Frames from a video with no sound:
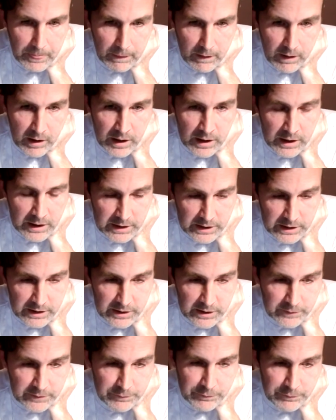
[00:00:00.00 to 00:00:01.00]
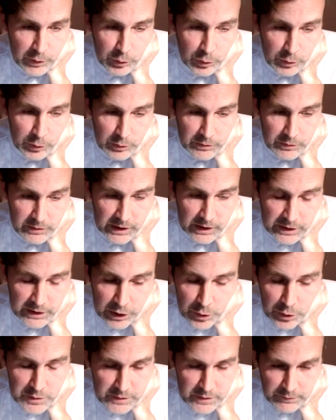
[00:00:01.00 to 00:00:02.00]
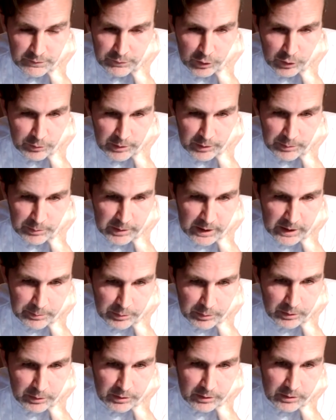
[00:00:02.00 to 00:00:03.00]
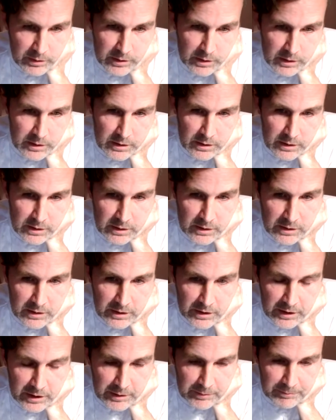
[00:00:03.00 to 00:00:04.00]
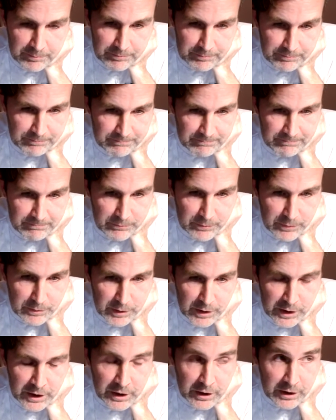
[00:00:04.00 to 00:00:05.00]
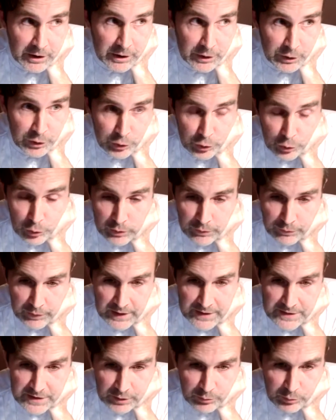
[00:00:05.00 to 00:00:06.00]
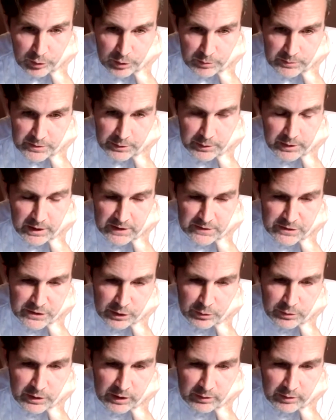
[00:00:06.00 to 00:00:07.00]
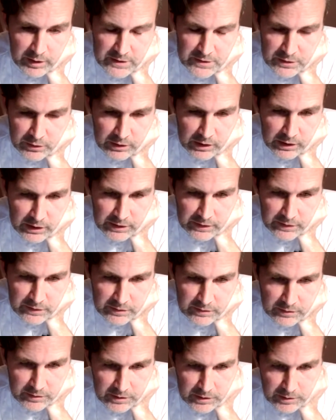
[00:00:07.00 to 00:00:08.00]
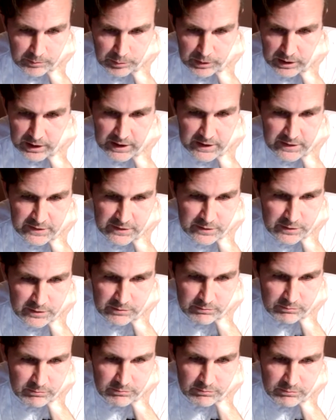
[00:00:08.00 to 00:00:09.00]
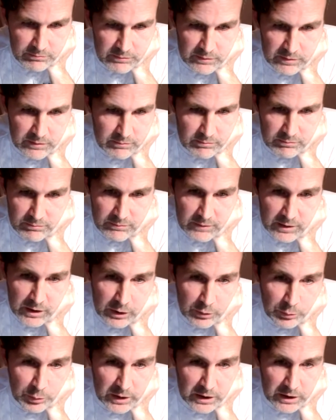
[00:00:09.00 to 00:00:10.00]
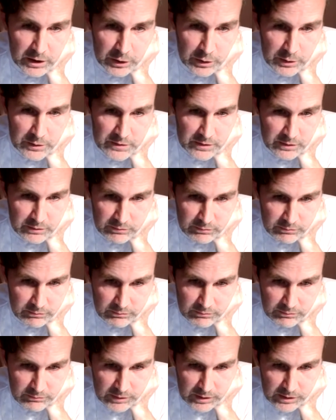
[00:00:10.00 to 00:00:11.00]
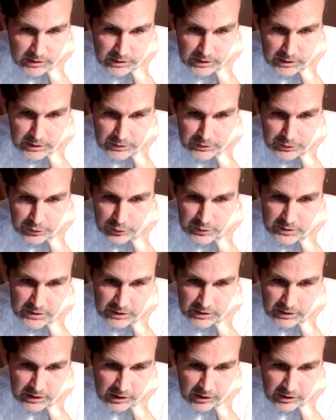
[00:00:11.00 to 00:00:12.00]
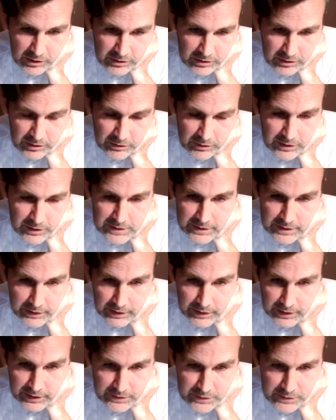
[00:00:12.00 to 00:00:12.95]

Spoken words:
I coat and fold my paper in a north-facing room, so it gets no direct sunlight, but it has, you know, windows and doors to the garden and things like that.